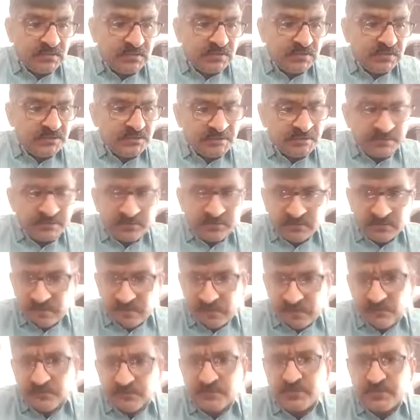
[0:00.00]
You can
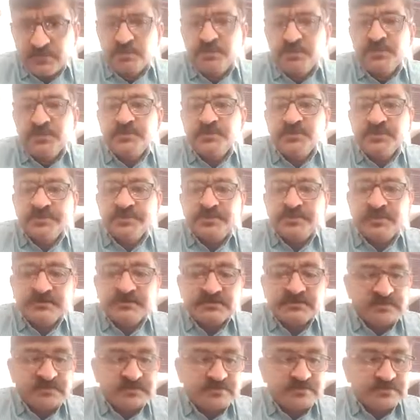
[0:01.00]
give supportive
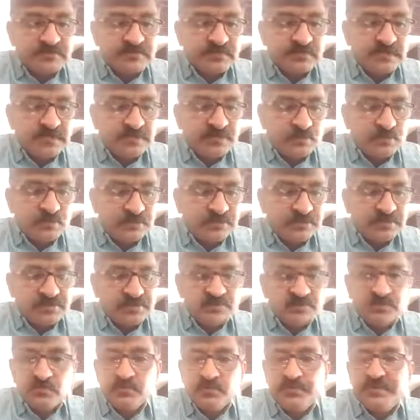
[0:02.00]
treatments like copious
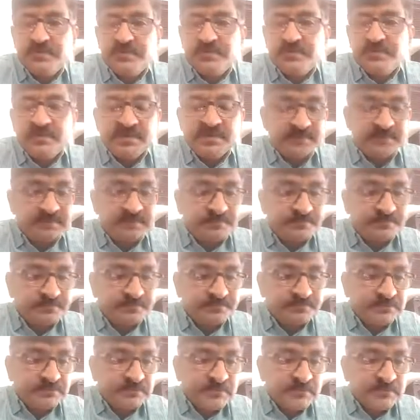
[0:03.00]
fluid intake,
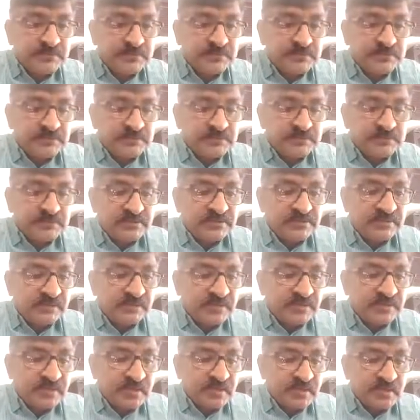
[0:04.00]

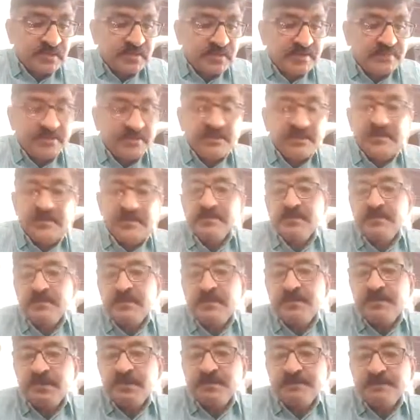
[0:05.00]
systemic antibiotic
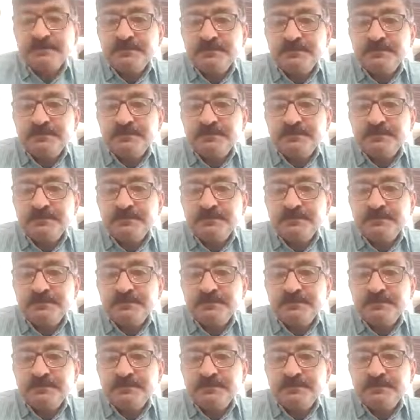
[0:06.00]
therapy,